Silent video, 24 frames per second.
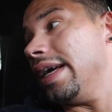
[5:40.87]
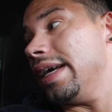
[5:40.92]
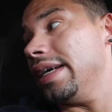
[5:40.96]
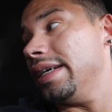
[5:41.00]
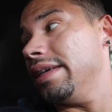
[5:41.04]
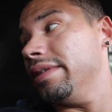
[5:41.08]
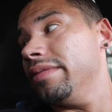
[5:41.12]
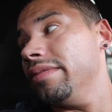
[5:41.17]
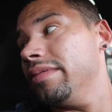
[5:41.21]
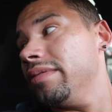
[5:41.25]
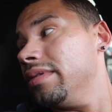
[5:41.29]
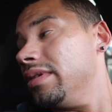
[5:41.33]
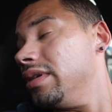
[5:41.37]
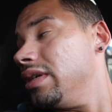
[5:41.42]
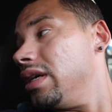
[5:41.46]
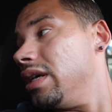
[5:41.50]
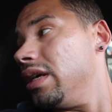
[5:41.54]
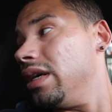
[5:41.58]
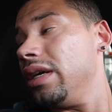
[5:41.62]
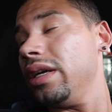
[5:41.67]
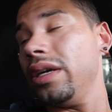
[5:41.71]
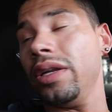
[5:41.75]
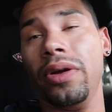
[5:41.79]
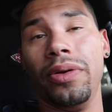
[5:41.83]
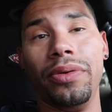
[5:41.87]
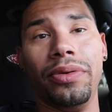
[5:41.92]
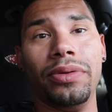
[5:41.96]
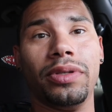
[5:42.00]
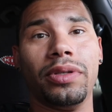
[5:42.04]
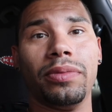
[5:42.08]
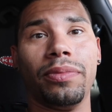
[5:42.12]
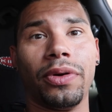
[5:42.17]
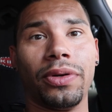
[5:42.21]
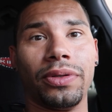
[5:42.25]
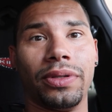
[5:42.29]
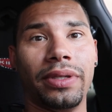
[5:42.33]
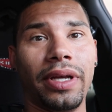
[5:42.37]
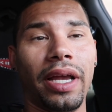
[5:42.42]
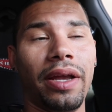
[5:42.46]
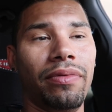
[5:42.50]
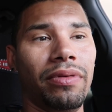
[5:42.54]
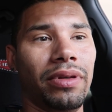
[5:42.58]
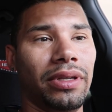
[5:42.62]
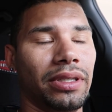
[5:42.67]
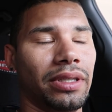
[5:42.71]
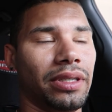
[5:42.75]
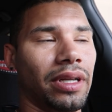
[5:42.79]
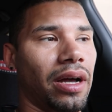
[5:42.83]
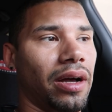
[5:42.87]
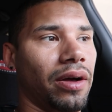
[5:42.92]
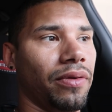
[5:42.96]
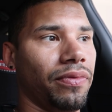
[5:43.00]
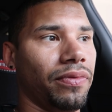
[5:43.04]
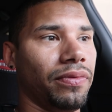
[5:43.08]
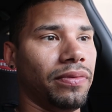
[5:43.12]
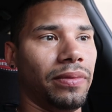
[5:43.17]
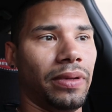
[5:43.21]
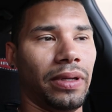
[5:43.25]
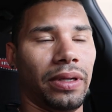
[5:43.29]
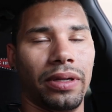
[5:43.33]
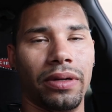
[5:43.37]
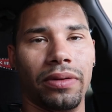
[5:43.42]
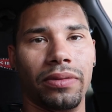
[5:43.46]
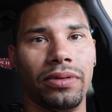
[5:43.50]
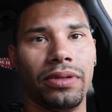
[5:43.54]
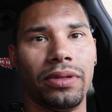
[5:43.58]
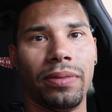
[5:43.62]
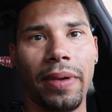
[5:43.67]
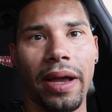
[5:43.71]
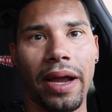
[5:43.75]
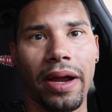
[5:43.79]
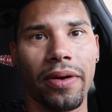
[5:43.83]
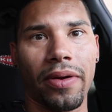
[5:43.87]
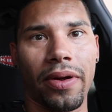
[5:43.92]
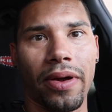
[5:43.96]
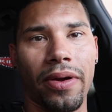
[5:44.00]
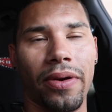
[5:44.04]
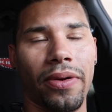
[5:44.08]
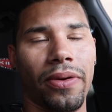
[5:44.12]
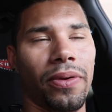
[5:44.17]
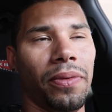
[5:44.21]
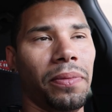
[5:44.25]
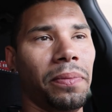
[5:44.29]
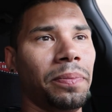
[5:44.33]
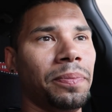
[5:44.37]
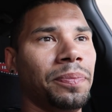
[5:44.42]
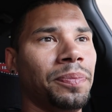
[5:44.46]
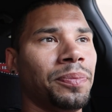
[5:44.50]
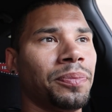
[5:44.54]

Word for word: and, you know, do some more safety stuff, and, you know, some aero,